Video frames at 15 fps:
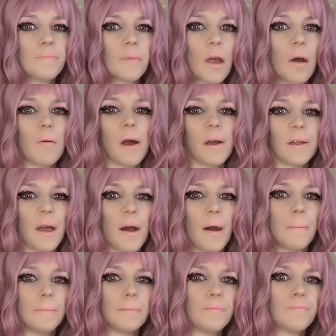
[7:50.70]
Okay, yeah.
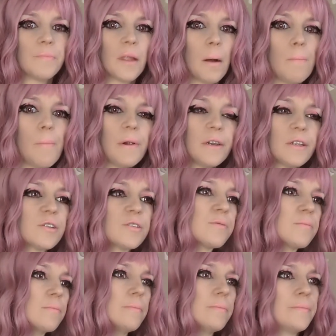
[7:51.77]
But
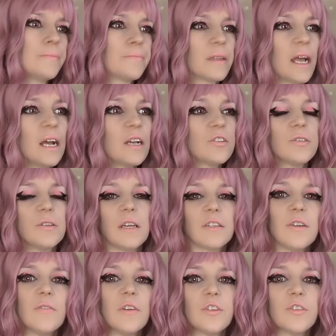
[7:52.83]
it's less
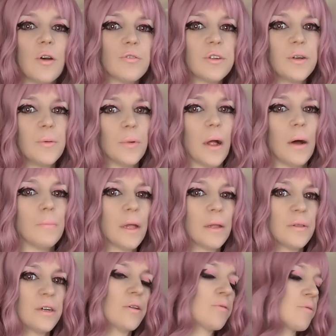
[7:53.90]
of a salty plum than
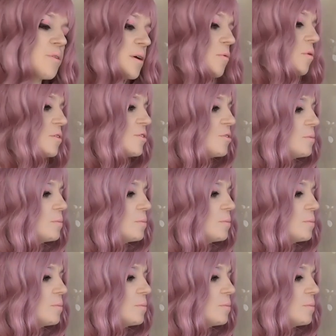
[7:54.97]
the other thing was.